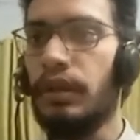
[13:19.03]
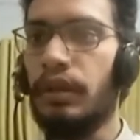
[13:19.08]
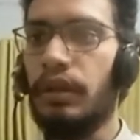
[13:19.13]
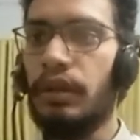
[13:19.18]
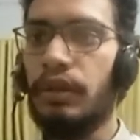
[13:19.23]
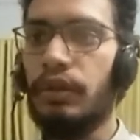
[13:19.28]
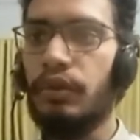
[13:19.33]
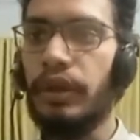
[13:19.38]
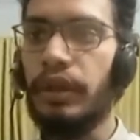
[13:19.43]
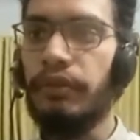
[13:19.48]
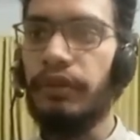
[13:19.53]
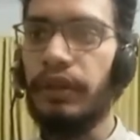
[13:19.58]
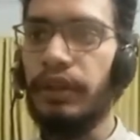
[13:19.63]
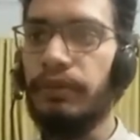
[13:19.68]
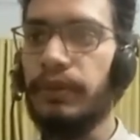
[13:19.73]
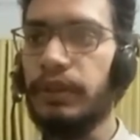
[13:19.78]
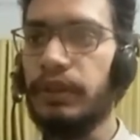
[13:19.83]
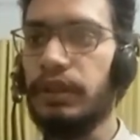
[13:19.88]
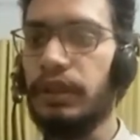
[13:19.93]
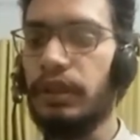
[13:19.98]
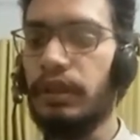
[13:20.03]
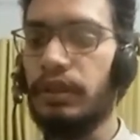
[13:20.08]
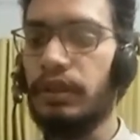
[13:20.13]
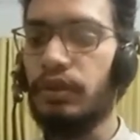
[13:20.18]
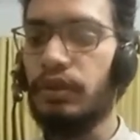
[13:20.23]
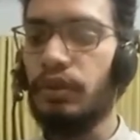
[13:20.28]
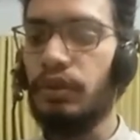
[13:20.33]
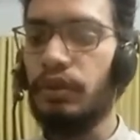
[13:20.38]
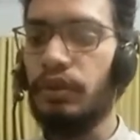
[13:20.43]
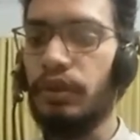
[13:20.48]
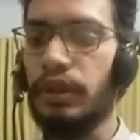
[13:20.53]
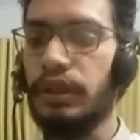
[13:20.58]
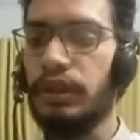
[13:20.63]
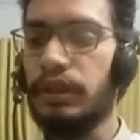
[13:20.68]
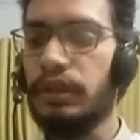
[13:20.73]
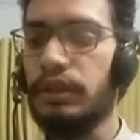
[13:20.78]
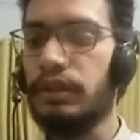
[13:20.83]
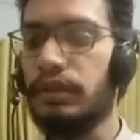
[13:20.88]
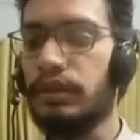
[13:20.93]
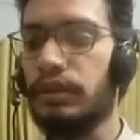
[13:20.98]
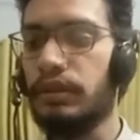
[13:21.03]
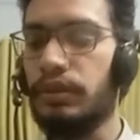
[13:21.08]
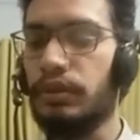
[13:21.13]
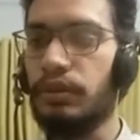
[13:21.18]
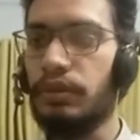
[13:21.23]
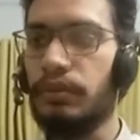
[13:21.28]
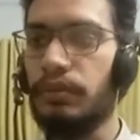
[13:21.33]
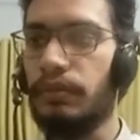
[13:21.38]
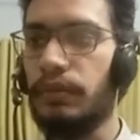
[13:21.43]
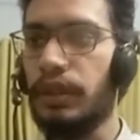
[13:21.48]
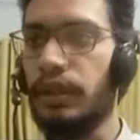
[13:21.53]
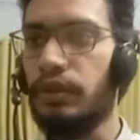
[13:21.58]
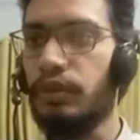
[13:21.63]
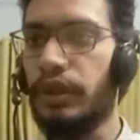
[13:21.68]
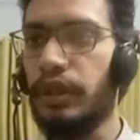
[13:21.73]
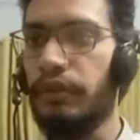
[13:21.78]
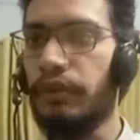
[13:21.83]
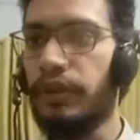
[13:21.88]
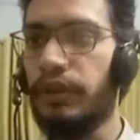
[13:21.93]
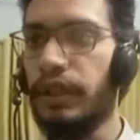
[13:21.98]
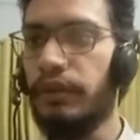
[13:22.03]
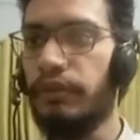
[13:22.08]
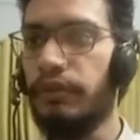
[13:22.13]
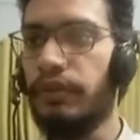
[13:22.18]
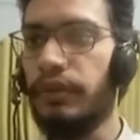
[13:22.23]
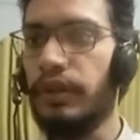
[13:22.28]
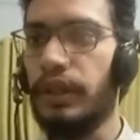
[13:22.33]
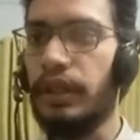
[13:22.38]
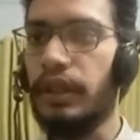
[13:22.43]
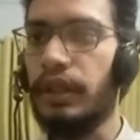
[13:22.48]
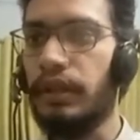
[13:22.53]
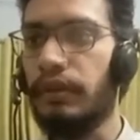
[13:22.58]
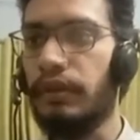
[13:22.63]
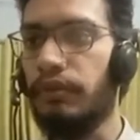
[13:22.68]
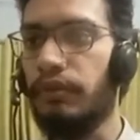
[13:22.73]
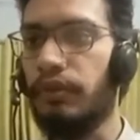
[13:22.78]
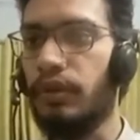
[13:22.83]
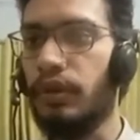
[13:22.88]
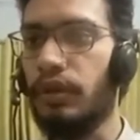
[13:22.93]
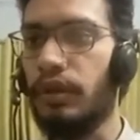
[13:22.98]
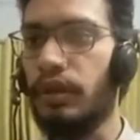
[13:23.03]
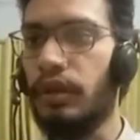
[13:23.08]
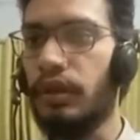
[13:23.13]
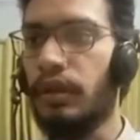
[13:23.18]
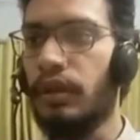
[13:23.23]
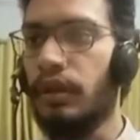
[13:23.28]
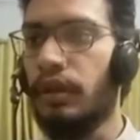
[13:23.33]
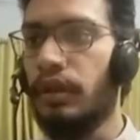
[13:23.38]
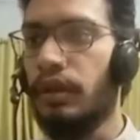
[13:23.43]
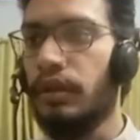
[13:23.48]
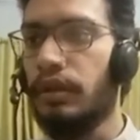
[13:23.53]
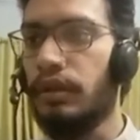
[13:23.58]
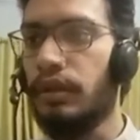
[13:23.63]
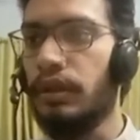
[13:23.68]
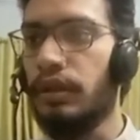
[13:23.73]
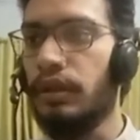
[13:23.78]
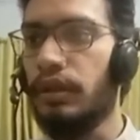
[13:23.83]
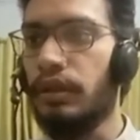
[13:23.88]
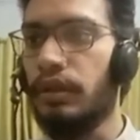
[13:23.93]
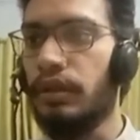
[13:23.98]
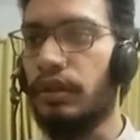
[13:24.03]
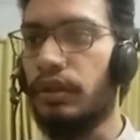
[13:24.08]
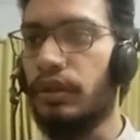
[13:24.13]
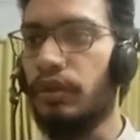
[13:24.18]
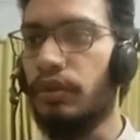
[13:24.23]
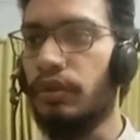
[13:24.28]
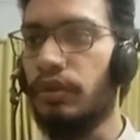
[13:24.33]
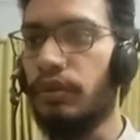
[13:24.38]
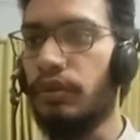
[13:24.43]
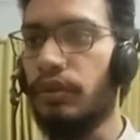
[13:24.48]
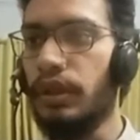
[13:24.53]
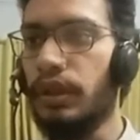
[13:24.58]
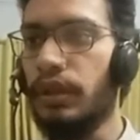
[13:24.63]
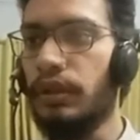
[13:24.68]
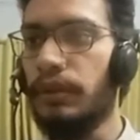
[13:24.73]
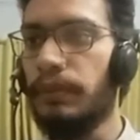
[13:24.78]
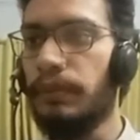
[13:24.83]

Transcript: 25%, so you can just make it 25. And for the Q3,